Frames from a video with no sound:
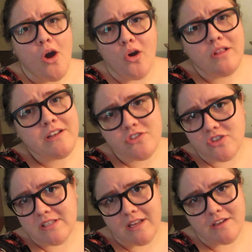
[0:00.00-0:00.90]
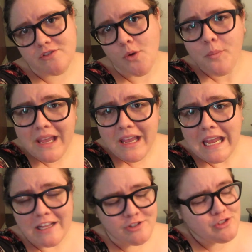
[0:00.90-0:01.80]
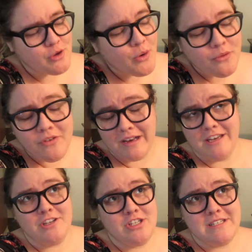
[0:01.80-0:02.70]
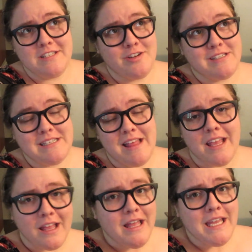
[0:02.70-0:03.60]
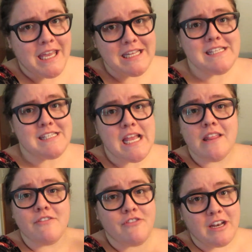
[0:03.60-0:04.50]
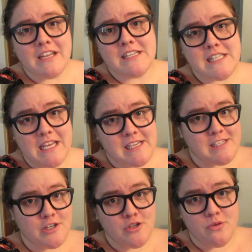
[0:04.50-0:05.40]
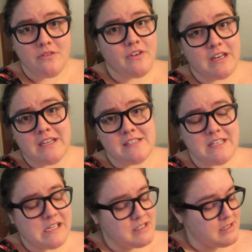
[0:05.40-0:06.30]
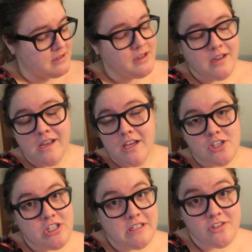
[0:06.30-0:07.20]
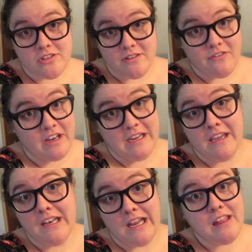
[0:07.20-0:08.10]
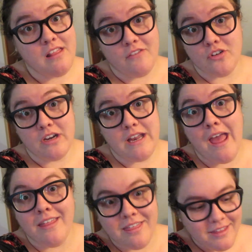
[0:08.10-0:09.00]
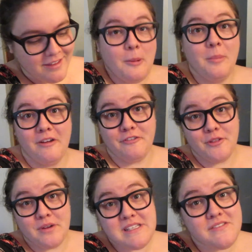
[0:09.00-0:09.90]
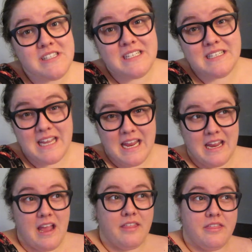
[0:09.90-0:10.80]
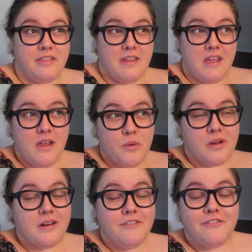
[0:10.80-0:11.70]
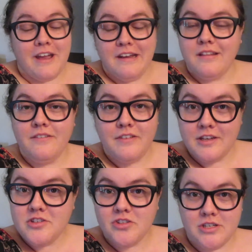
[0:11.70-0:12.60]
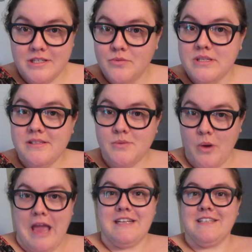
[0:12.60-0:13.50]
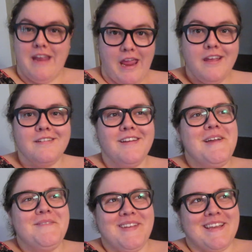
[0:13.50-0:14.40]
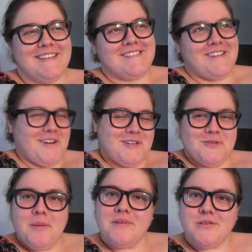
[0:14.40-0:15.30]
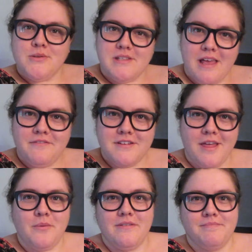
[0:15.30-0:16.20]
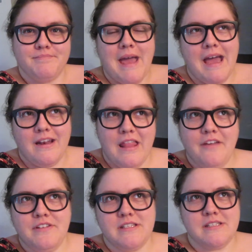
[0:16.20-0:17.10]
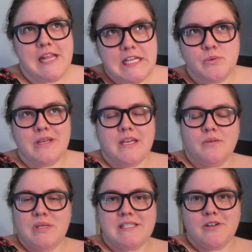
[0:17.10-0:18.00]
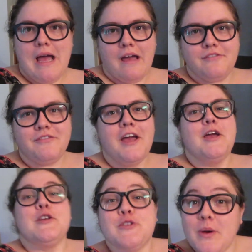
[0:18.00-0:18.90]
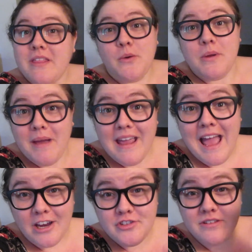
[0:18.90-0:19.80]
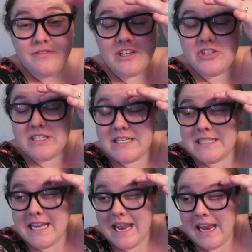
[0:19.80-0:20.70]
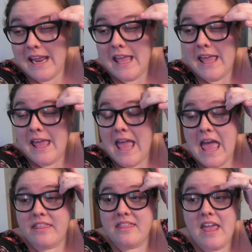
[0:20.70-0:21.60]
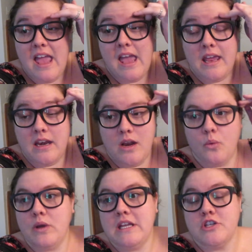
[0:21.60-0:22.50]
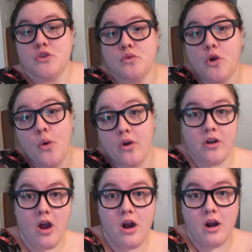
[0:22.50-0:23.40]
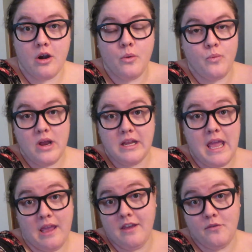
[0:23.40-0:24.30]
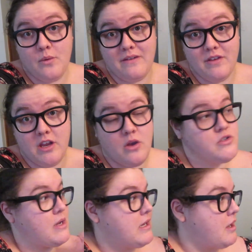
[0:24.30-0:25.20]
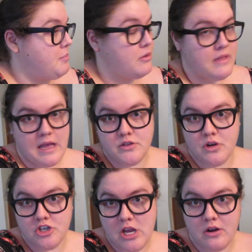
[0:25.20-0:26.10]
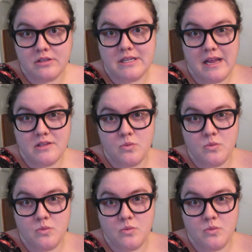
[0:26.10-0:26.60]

Oakland is just getting so big and so funny. She's seriously, like, kids say the funniest things and do the funniest things, and she is just a funny kid, and I love her to death. But for the rest of today, I think we're gonna finally finish 13 Reasons Why today, because our two episodes left that we had left since last weekend, we still have. So I think we might actually finish it today, and then we need to record our 1K giveaway video so I can upload that to our channel today as